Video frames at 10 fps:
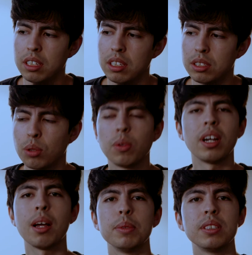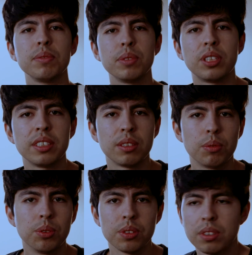So what happens if we change the
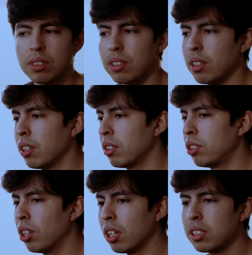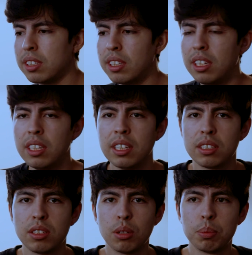rules? Does the
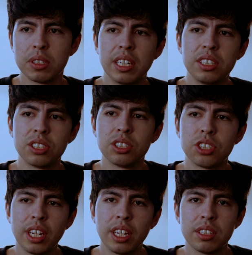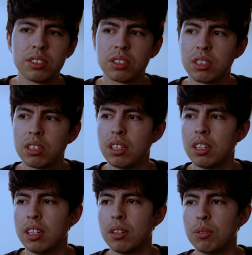interpretation change?
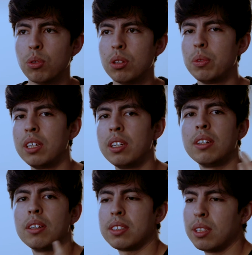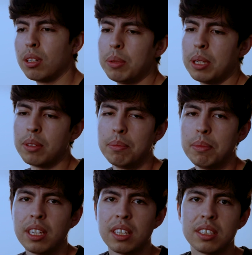Would we still be able to
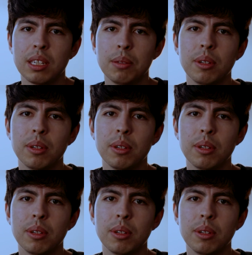make the same